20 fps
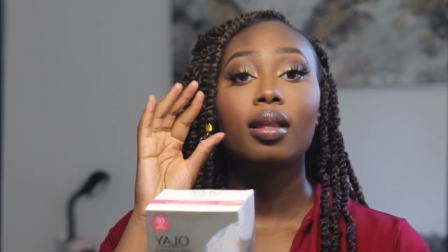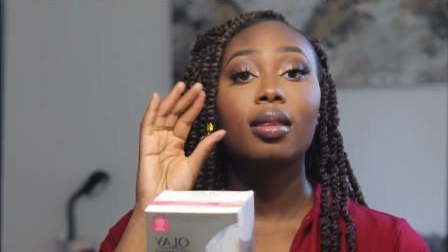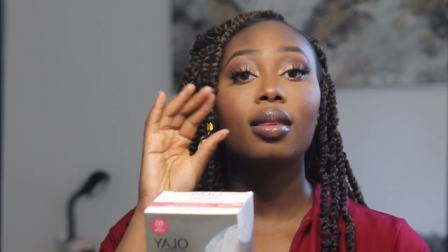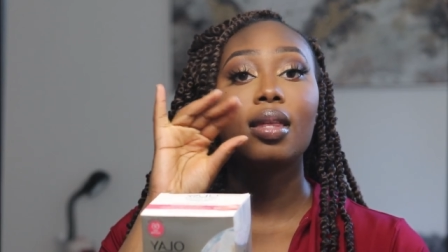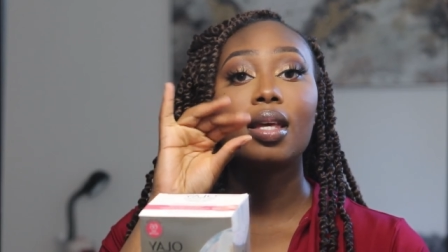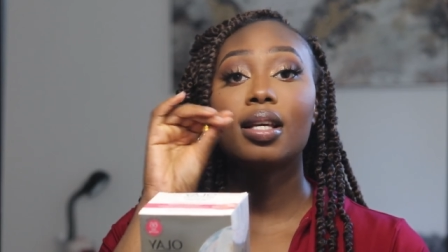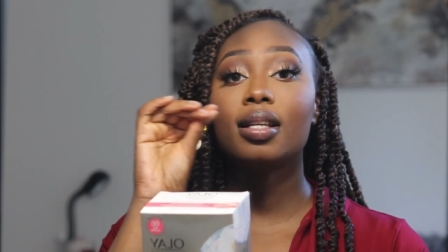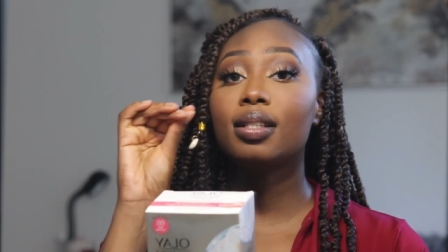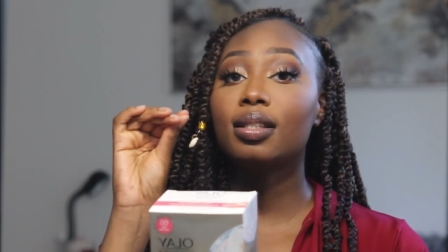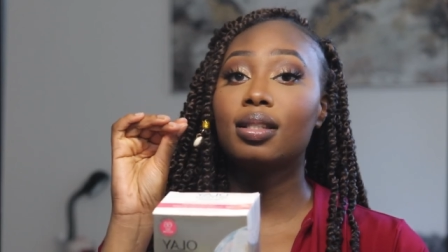
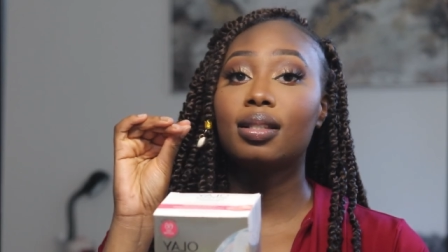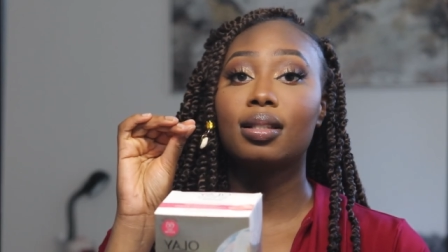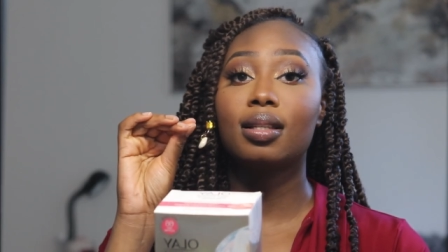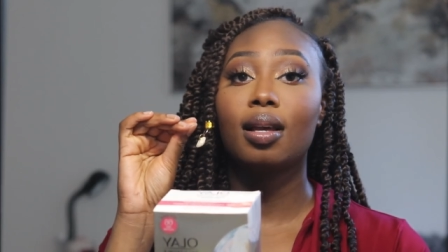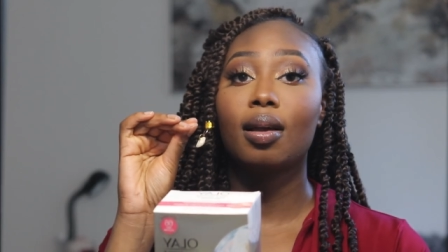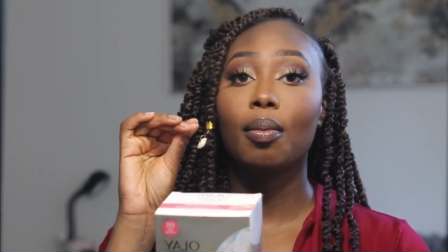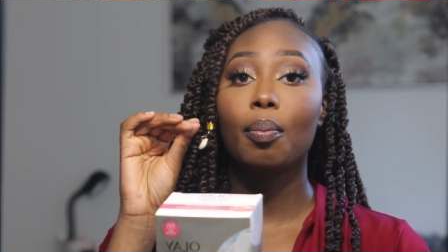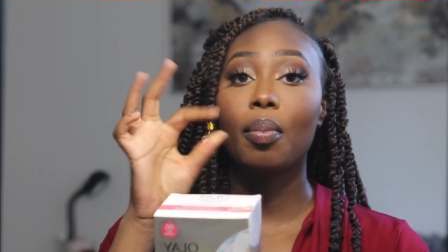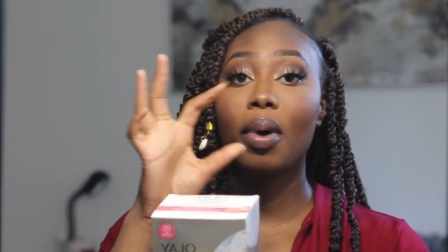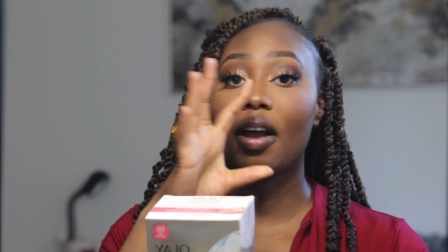This
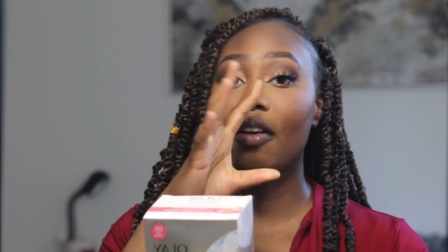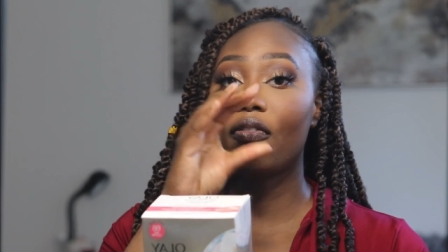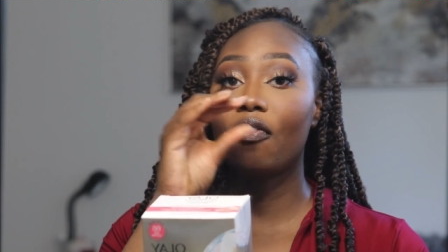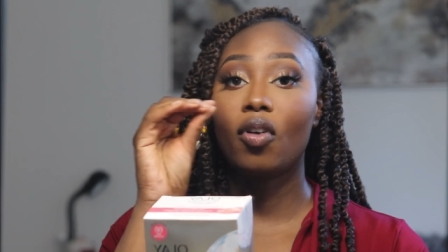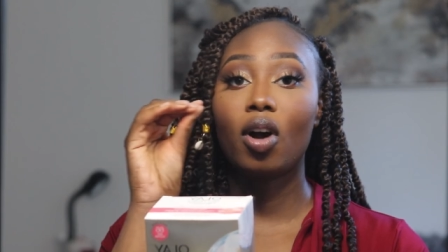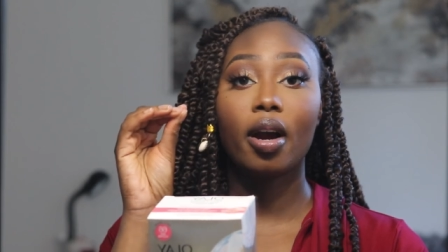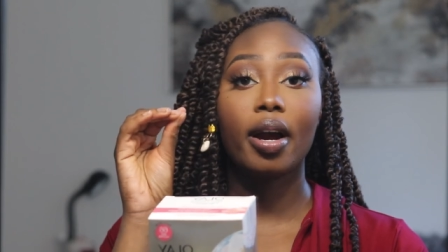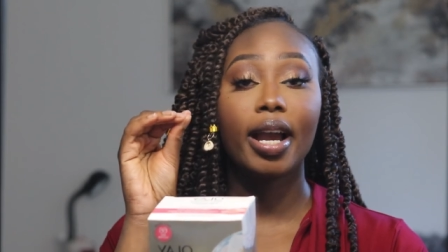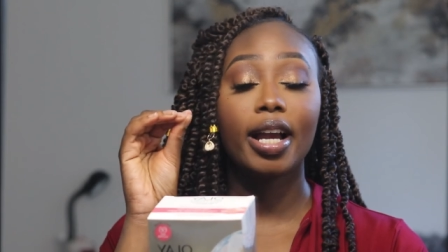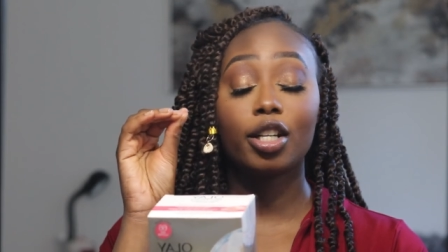by
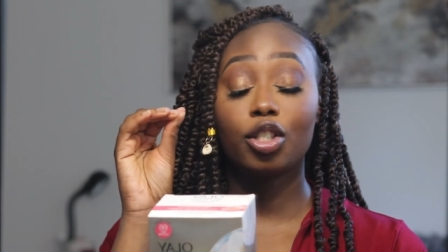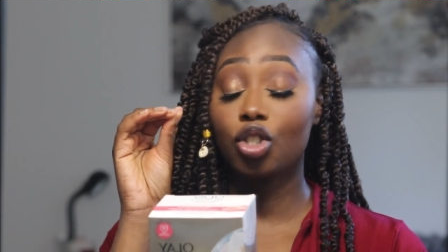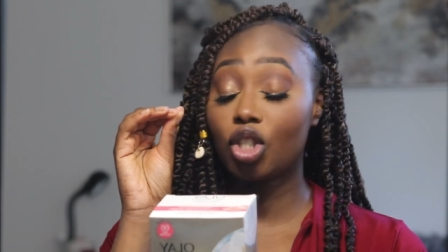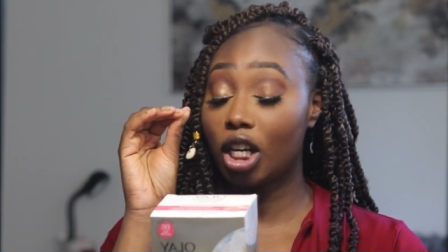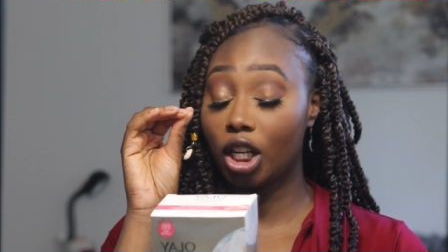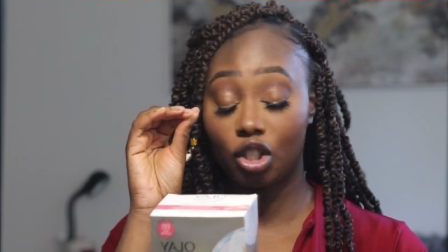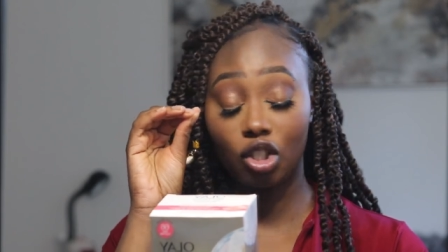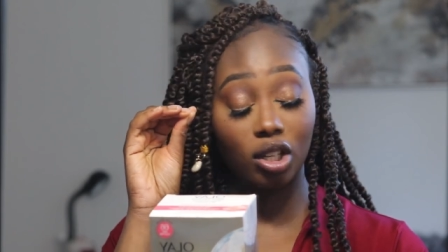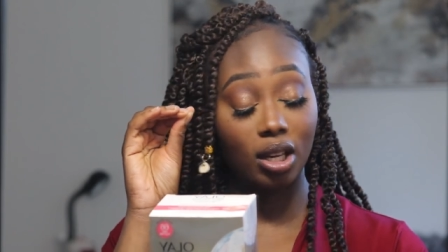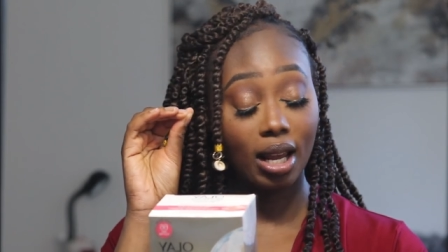far has
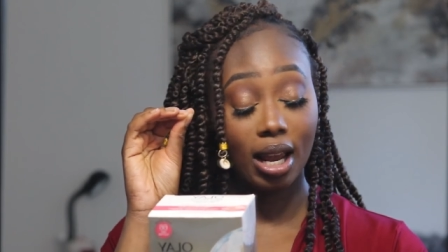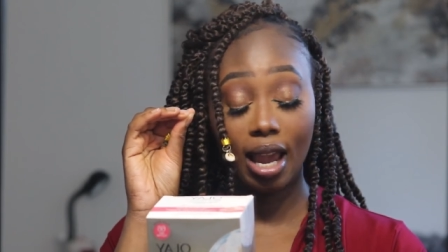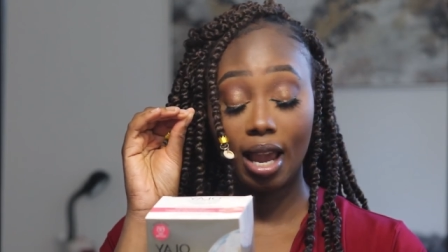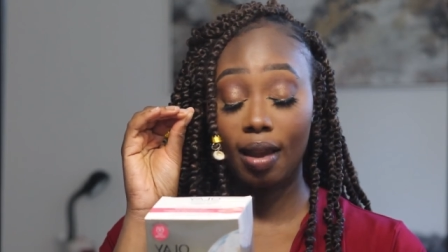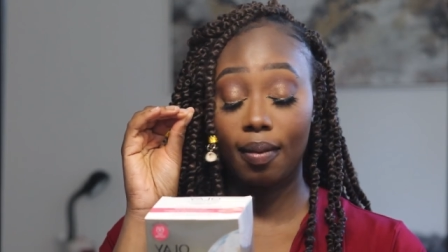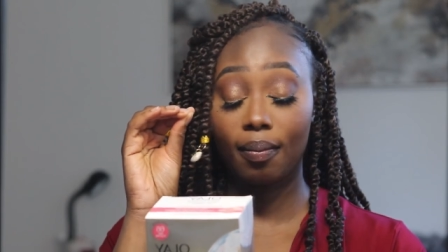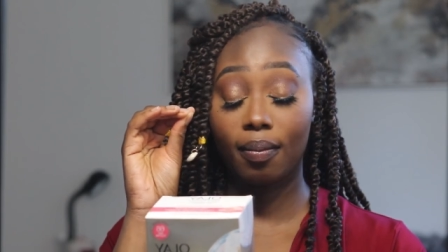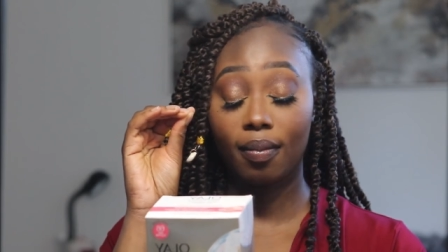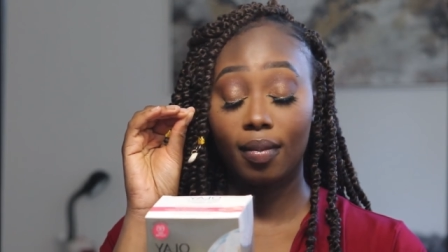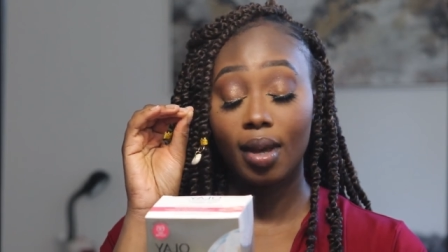changed the
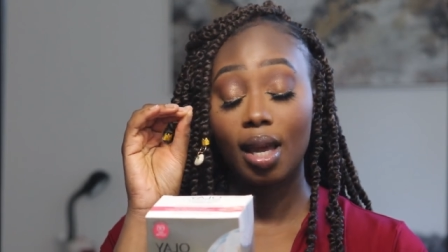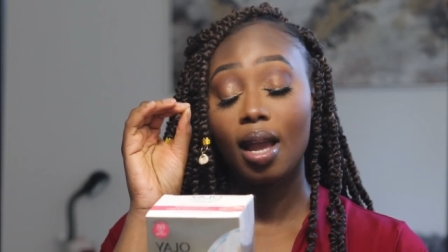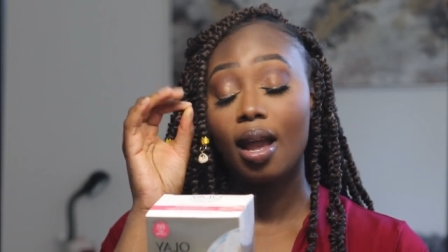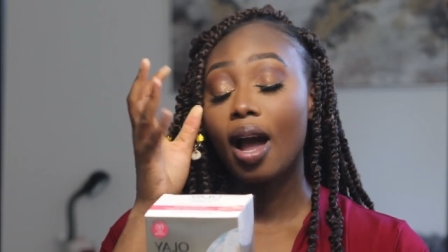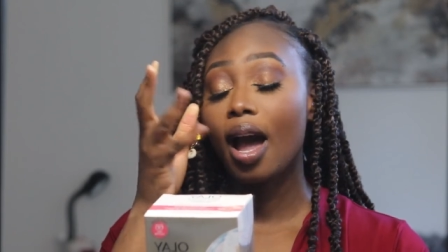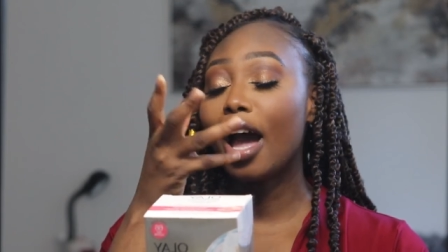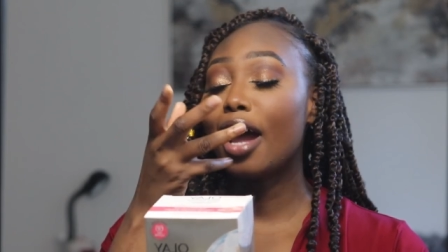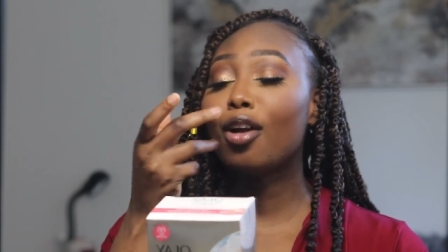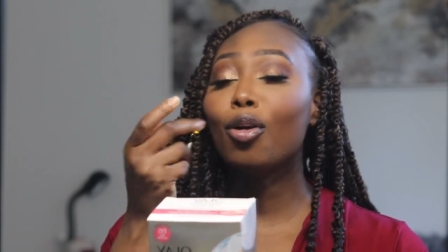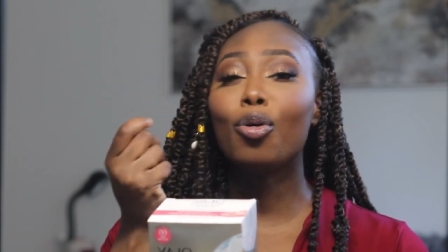game.
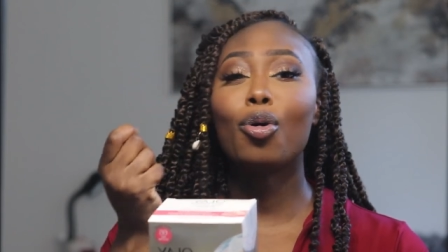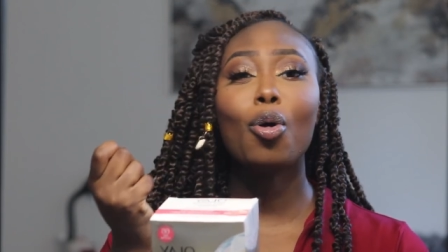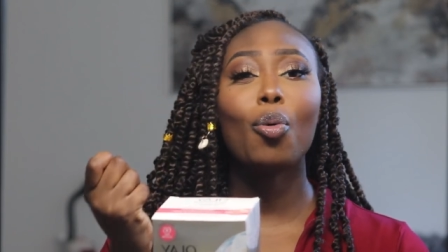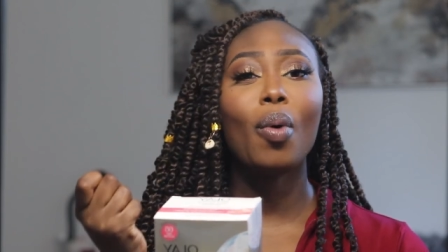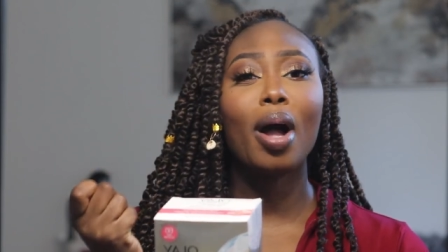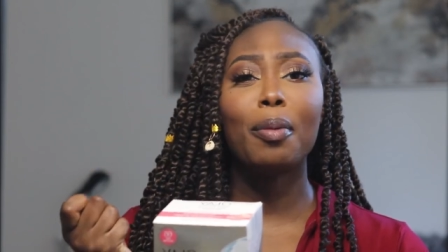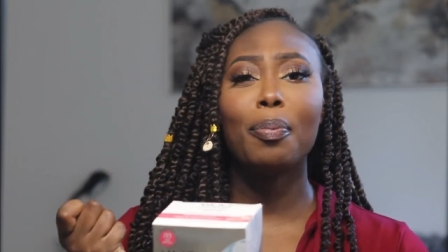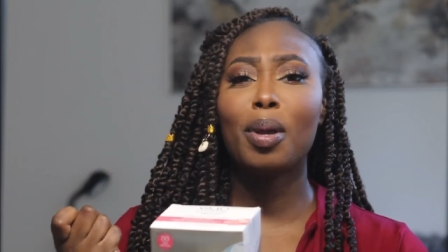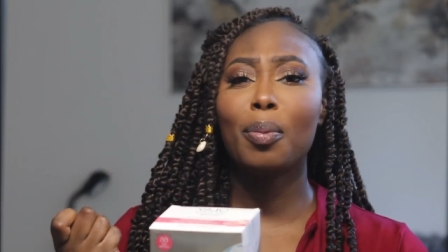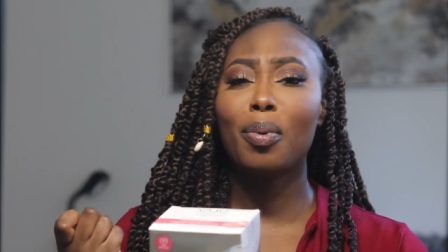I don't know
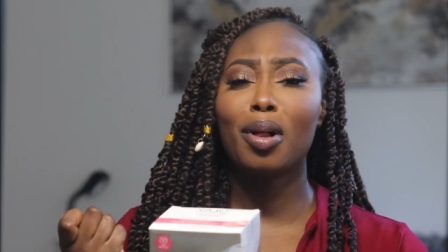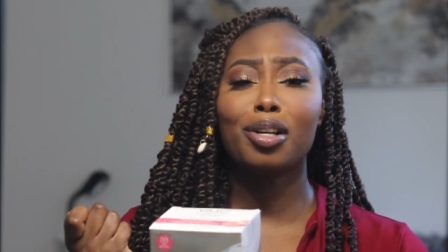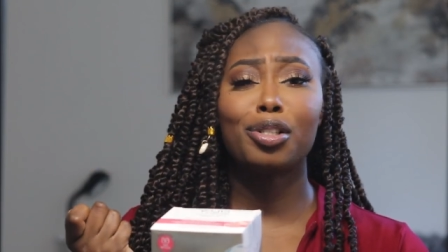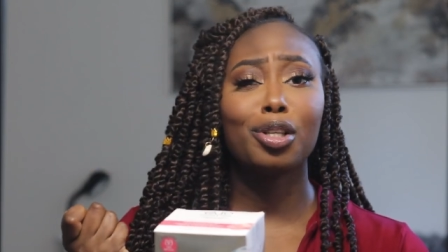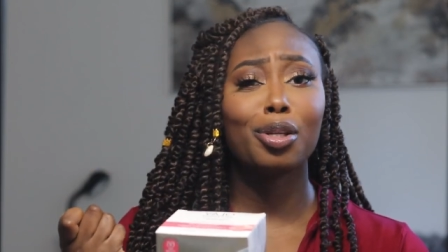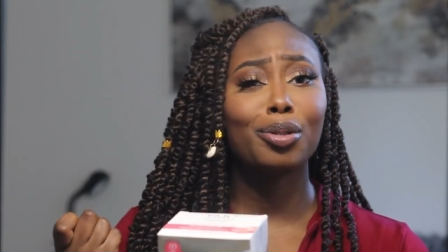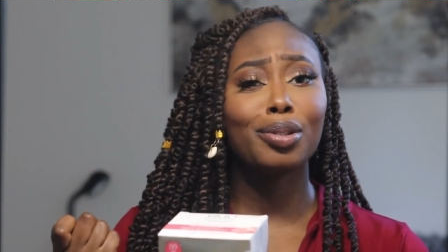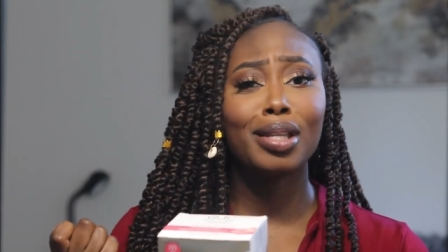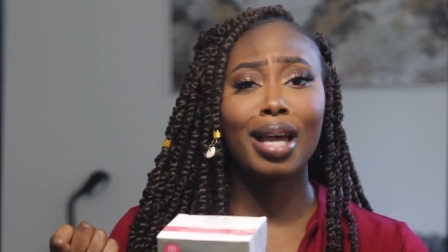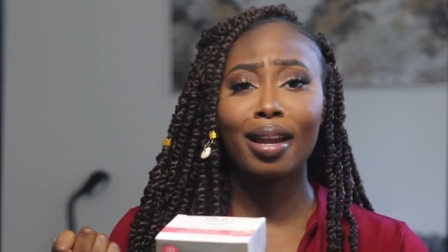why people are
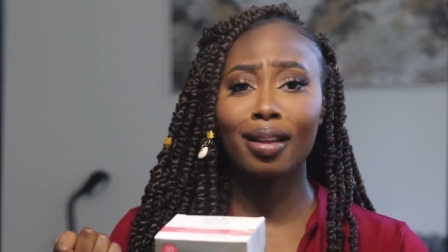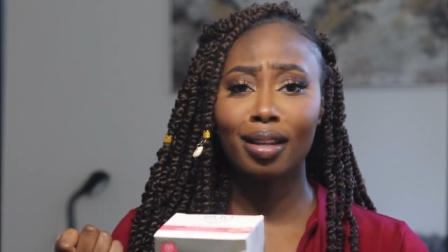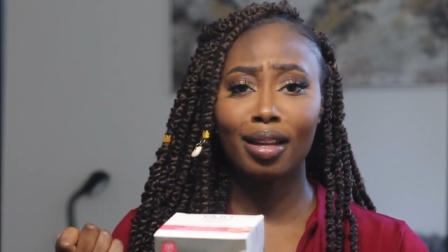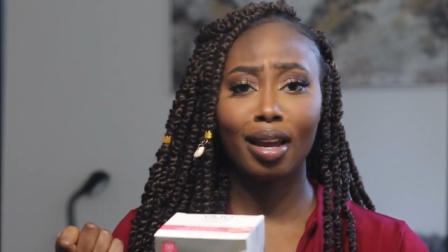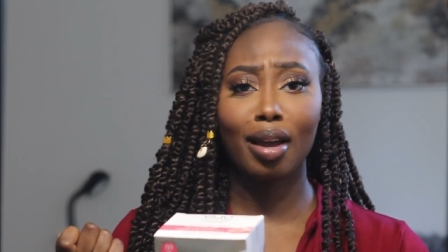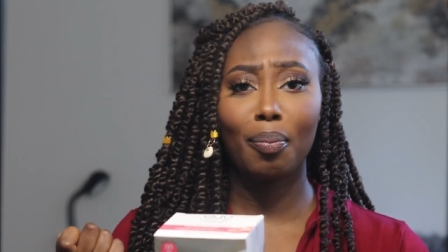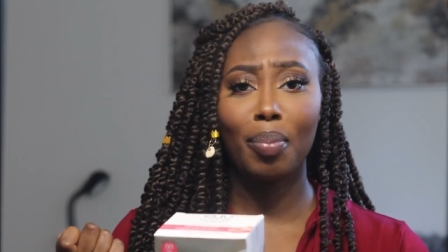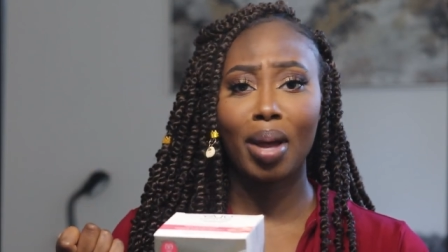so silent